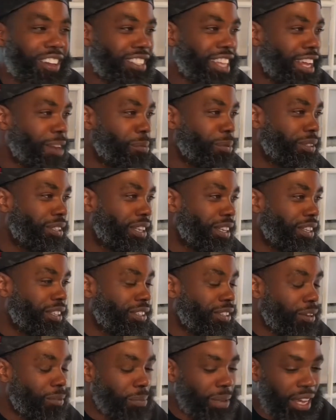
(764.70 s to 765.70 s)
not a boutique.
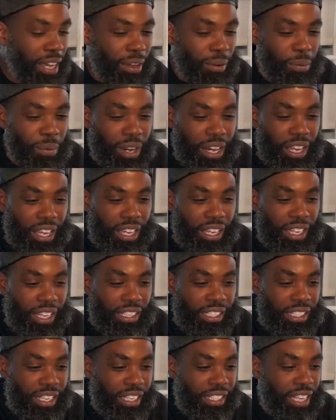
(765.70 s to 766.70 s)
So, man, one,
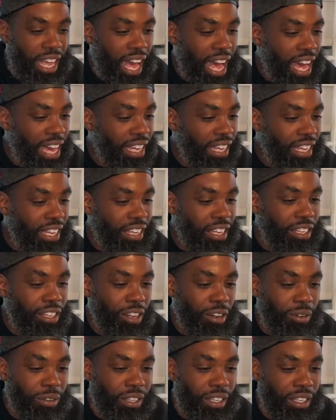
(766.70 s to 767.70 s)
it's high-end
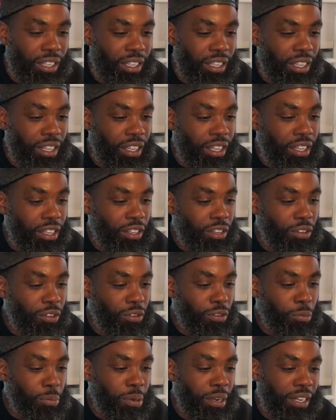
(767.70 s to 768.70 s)
clothing.
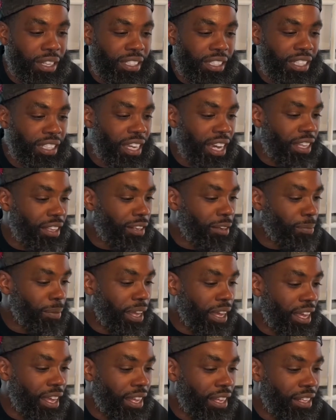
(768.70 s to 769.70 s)
You put it together,
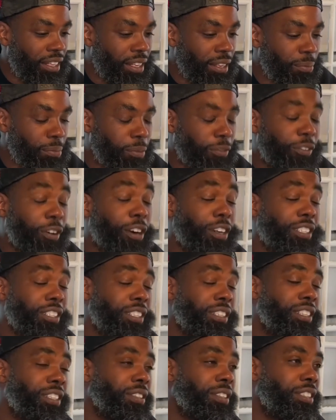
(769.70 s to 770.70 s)
man.
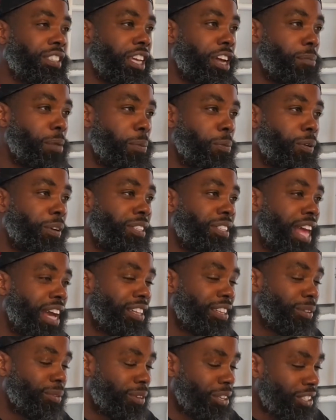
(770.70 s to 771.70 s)
First, tell people
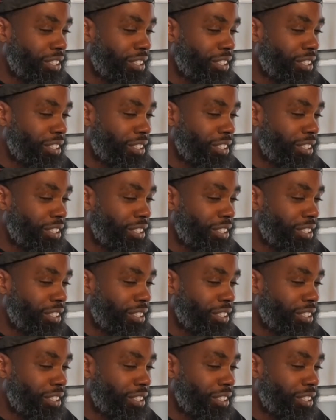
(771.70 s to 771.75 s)
exactly where it's